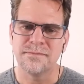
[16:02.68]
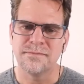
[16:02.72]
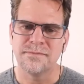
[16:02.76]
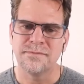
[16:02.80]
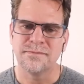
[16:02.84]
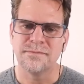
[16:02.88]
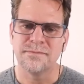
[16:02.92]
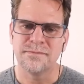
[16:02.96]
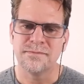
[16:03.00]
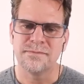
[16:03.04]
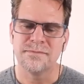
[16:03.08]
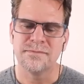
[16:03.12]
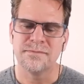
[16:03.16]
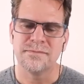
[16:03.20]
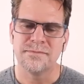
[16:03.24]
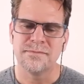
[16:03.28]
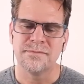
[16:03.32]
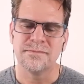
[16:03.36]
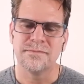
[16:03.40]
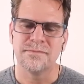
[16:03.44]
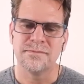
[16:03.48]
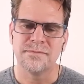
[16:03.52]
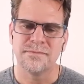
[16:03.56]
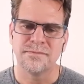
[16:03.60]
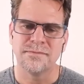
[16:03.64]

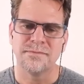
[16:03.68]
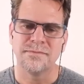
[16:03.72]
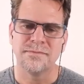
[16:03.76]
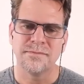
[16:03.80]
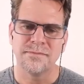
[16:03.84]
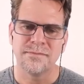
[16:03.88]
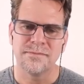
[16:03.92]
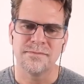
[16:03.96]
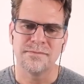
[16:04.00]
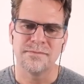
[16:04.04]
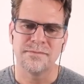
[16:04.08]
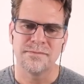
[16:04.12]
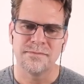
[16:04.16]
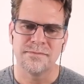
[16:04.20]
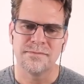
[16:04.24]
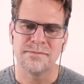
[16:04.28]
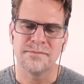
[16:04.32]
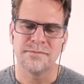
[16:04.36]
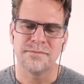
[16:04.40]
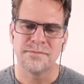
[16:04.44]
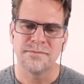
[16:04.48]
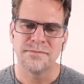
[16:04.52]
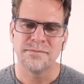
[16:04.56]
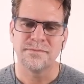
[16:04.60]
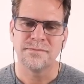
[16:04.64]

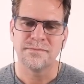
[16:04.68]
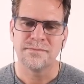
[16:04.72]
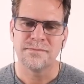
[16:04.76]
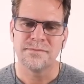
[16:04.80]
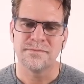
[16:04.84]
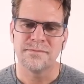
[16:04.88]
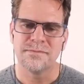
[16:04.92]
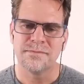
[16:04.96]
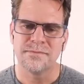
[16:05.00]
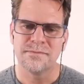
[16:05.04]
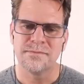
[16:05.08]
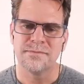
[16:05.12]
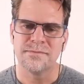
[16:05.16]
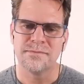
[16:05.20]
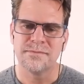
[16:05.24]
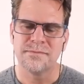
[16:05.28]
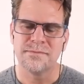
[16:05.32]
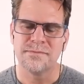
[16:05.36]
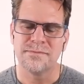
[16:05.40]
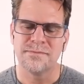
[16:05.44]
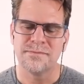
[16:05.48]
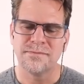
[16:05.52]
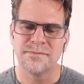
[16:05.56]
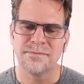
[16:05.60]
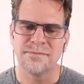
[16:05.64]

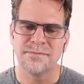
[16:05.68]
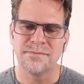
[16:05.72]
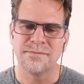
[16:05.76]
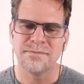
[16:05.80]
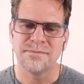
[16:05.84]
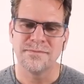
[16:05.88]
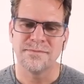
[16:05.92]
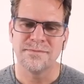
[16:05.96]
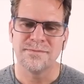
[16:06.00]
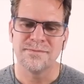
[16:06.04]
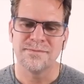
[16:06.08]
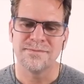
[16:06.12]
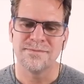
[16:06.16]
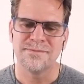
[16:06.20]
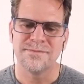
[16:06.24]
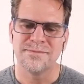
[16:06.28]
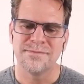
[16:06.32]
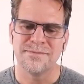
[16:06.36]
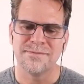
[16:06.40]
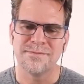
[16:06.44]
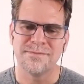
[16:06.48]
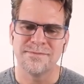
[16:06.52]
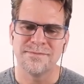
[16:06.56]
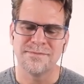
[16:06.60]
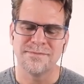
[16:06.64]

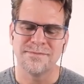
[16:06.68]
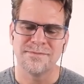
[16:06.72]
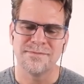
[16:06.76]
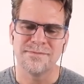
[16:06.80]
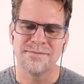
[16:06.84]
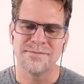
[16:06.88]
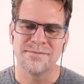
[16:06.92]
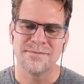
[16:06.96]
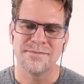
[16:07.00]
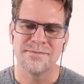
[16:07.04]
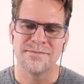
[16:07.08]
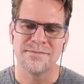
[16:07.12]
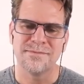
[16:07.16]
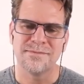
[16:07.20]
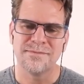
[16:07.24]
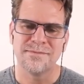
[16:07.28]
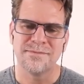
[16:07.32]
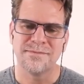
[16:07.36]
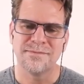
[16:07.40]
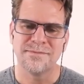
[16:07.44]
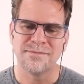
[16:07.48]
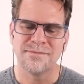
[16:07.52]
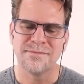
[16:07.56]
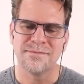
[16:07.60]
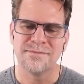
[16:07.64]

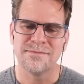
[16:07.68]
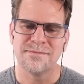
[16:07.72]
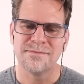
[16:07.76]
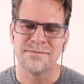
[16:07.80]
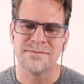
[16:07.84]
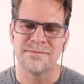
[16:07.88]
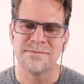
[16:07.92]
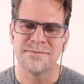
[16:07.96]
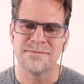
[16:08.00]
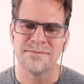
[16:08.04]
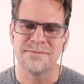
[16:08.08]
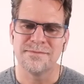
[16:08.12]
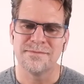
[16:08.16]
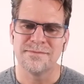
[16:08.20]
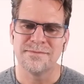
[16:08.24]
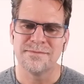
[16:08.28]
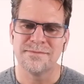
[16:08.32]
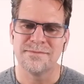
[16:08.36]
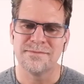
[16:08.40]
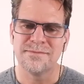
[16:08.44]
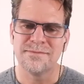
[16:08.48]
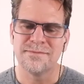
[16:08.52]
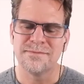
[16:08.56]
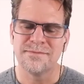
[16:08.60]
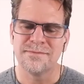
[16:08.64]

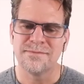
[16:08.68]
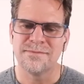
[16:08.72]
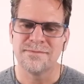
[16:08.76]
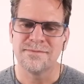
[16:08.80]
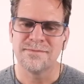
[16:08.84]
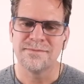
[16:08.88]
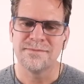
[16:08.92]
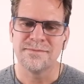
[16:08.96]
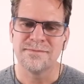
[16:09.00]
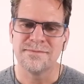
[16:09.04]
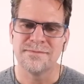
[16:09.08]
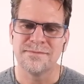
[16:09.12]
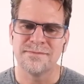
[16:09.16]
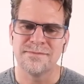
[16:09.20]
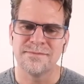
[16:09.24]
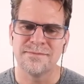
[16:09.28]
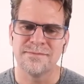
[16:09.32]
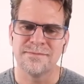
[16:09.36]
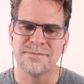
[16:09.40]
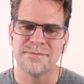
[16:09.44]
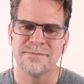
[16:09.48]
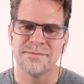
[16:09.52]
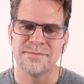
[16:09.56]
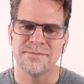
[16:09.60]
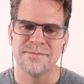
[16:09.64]

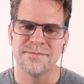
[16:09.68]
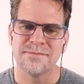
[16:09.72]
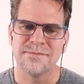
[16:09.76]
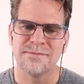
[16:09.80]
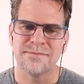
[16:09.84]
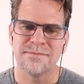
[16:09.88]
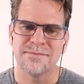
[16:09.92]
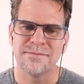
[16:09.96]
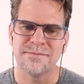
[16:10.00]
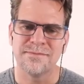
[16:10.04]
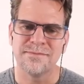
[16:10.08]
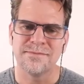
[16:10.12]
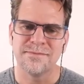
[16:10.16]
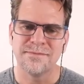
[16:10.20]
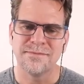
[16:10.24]
[no speech]